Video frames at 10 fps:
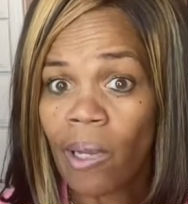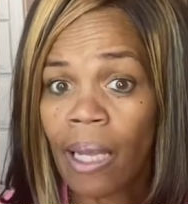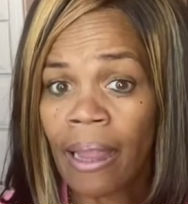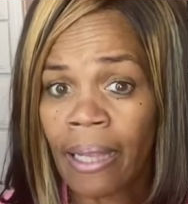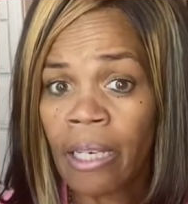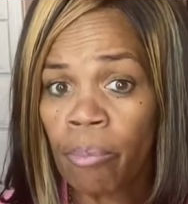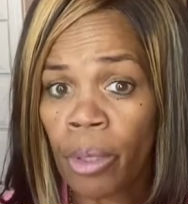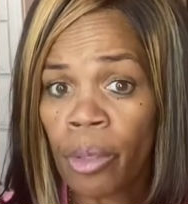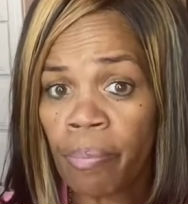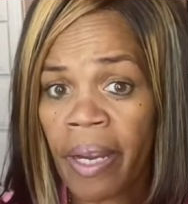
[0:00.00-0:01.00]

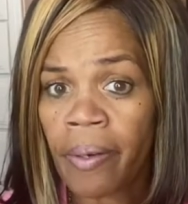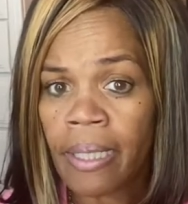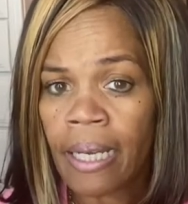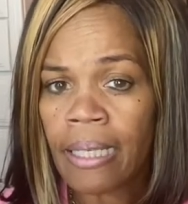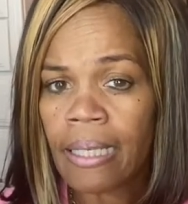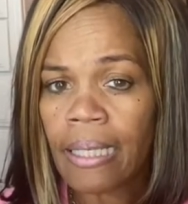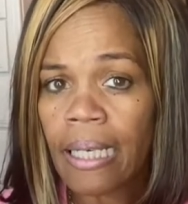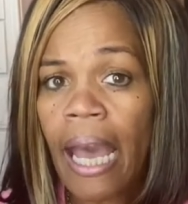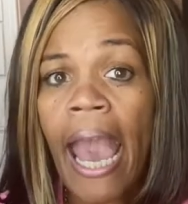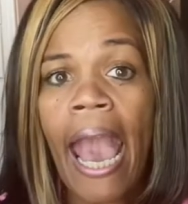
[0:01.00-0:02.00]
Ladybird Paradise.
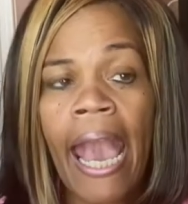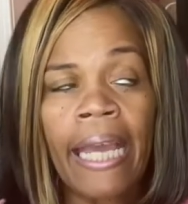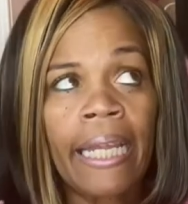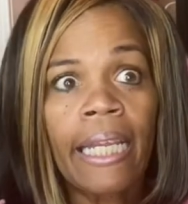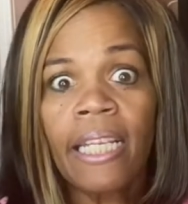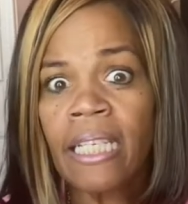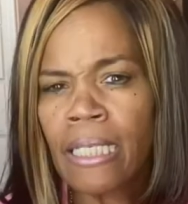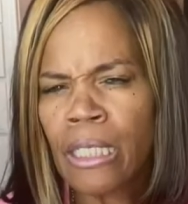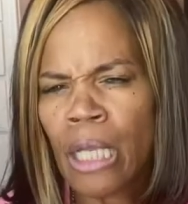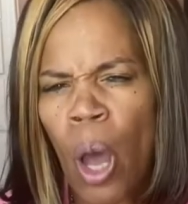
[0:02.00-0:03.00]
And it is
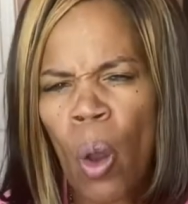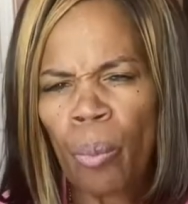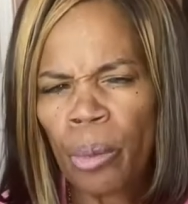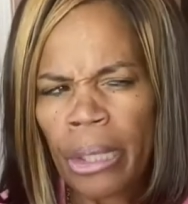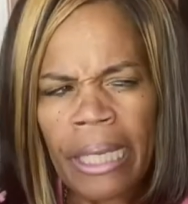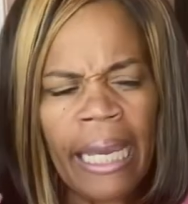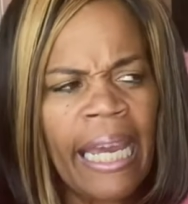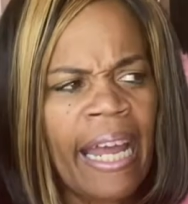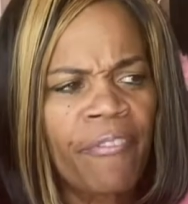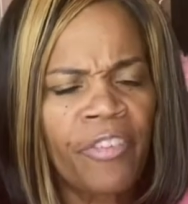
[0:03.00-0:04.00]
so pretty.
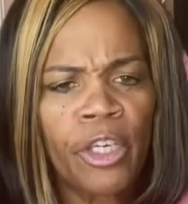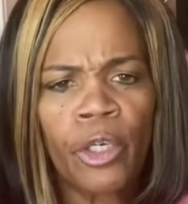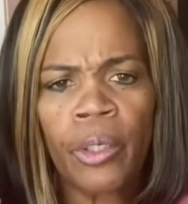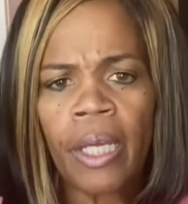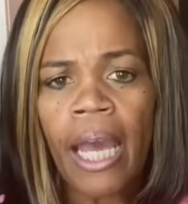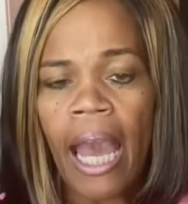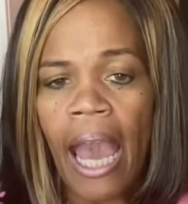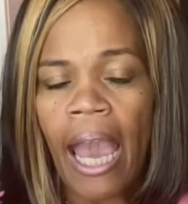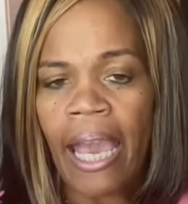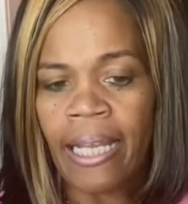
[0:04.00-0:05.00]
And I figured
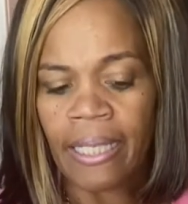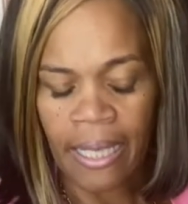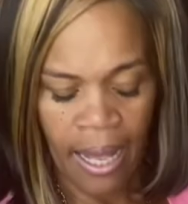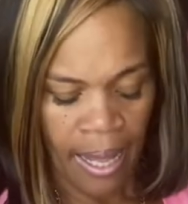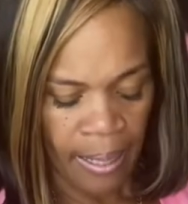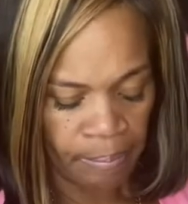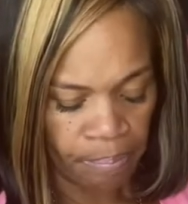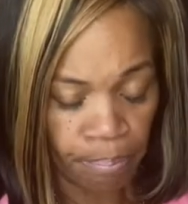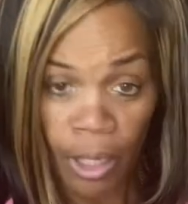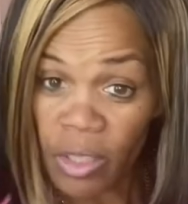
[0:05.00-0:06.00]
it's a
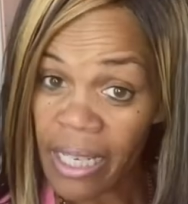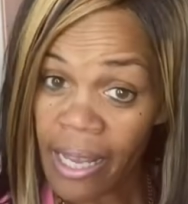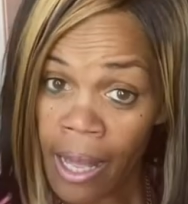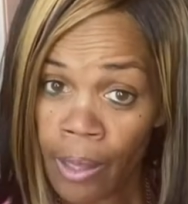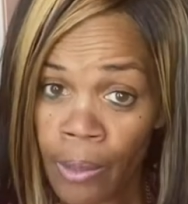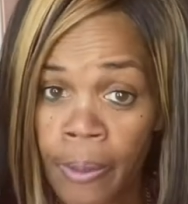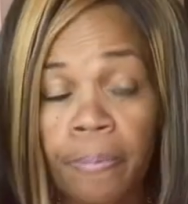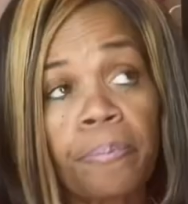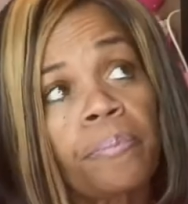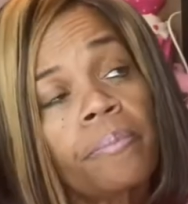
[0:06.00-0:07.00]
multicolored
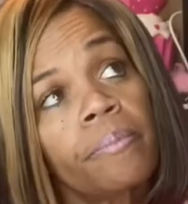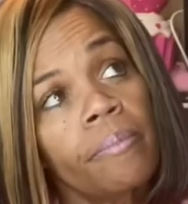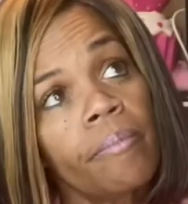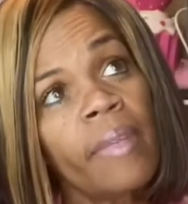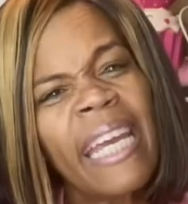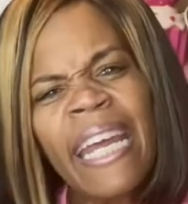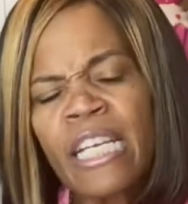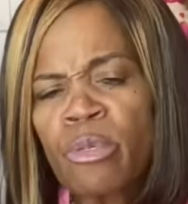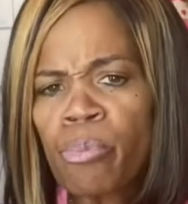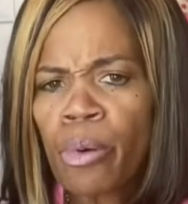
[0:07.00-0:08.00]
it
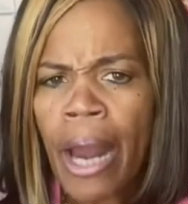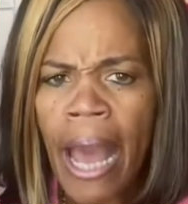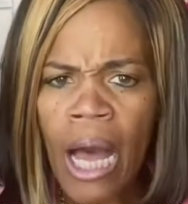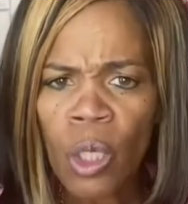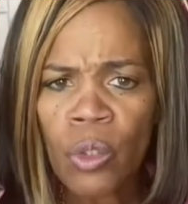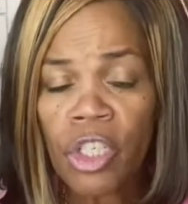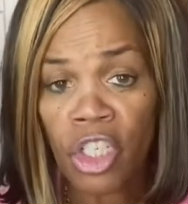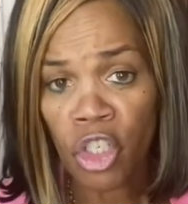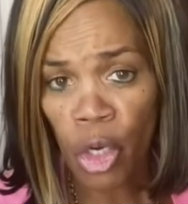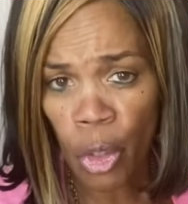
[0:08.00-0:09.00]
has browns
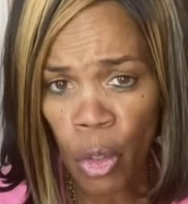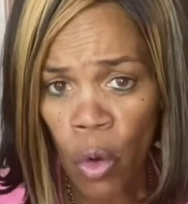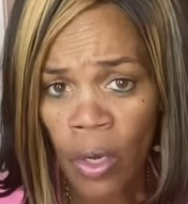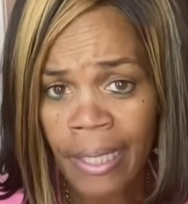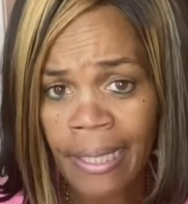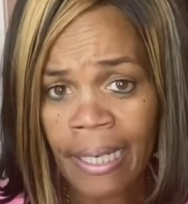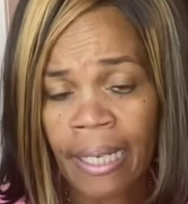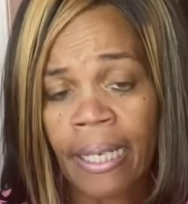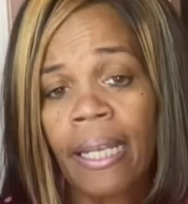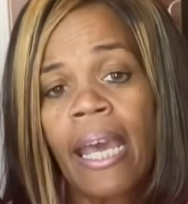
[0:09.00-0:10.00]
and turquoise in
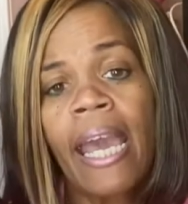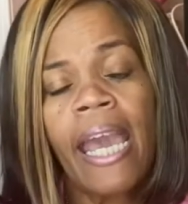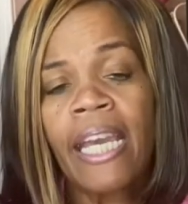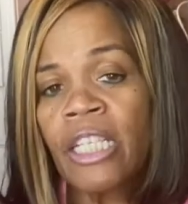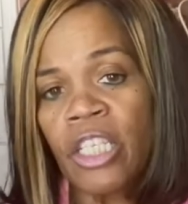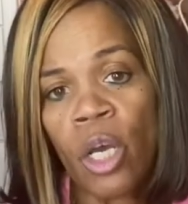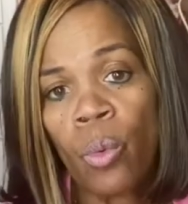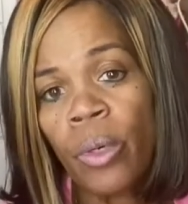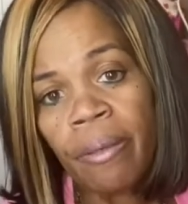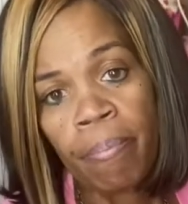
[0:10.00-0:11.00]
it. And so it
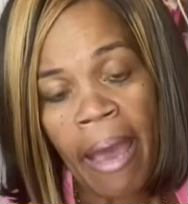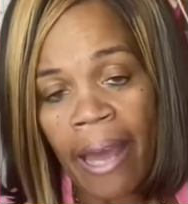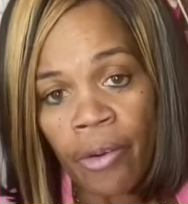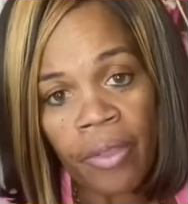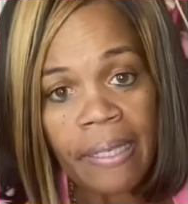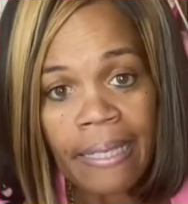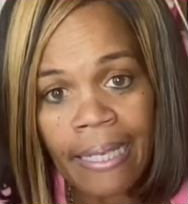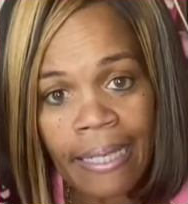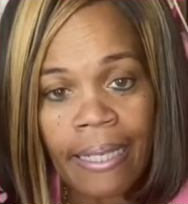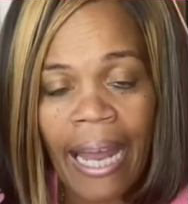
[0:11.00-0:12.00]
wouldn't matter the
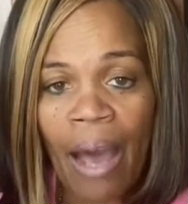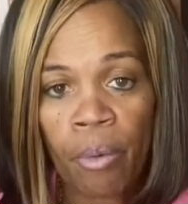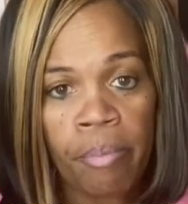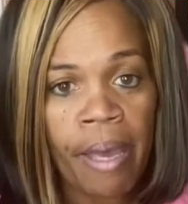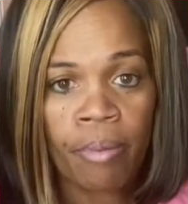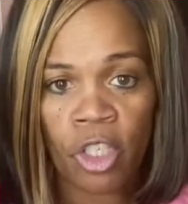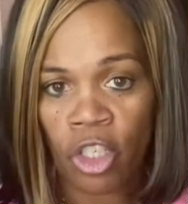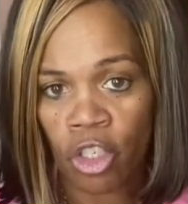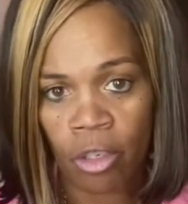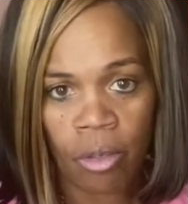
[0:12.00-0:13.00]
season, I would be able to
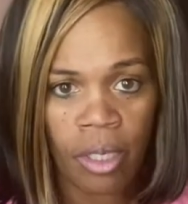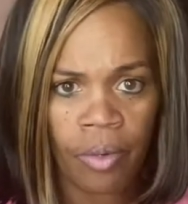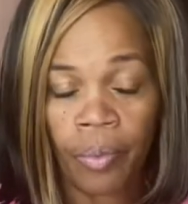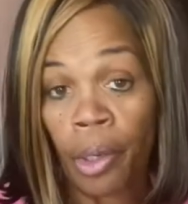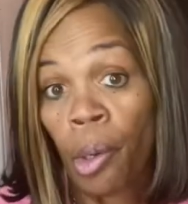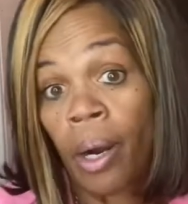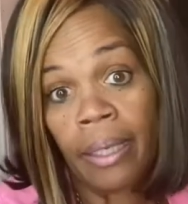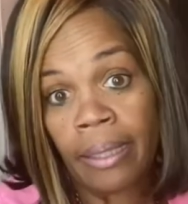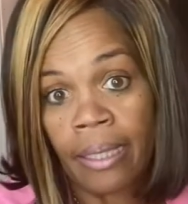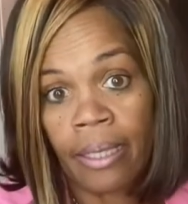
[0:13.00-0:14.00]
use it
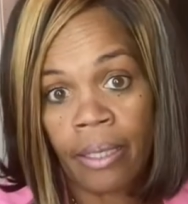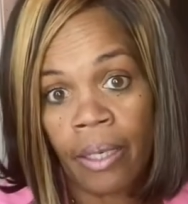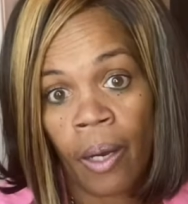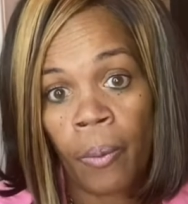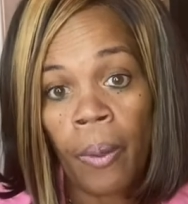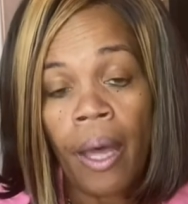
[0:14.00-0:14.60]
regardless, you know.